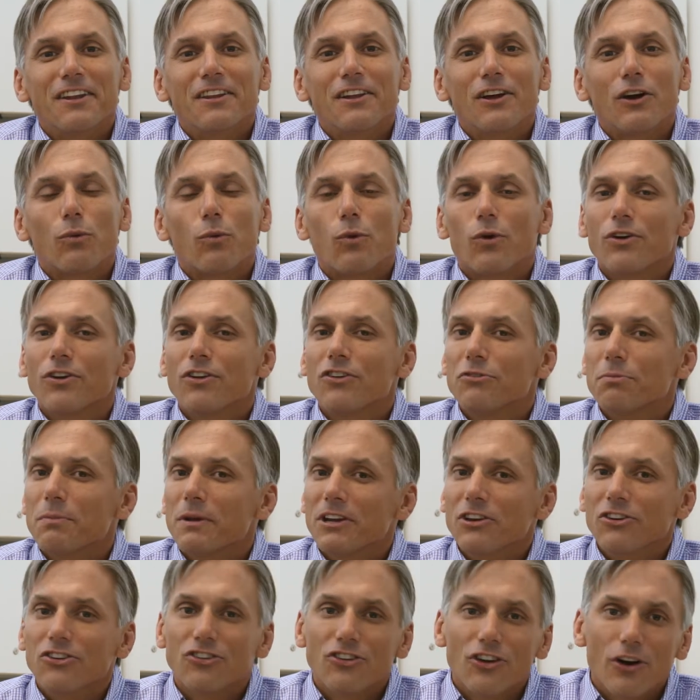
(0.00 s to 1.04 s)
There weren't as
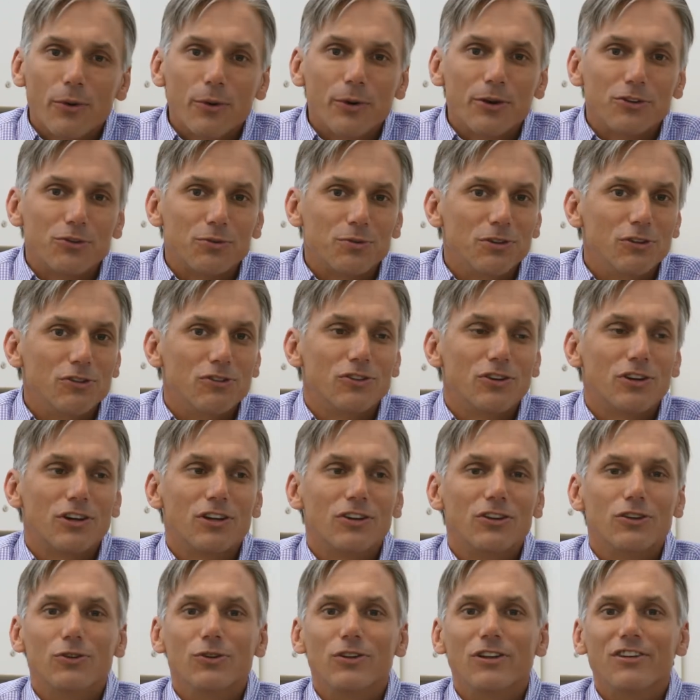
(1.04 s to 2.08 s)
many showings when you took a
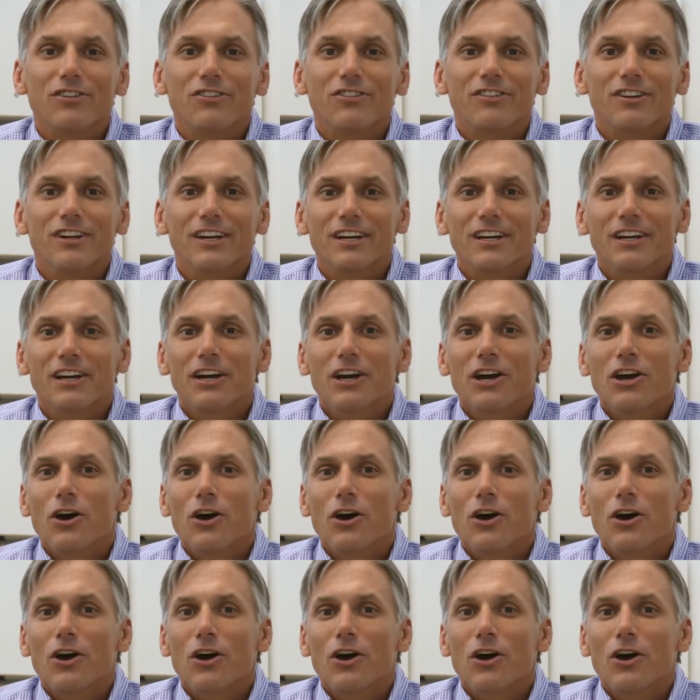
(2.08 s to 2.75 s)
new listing.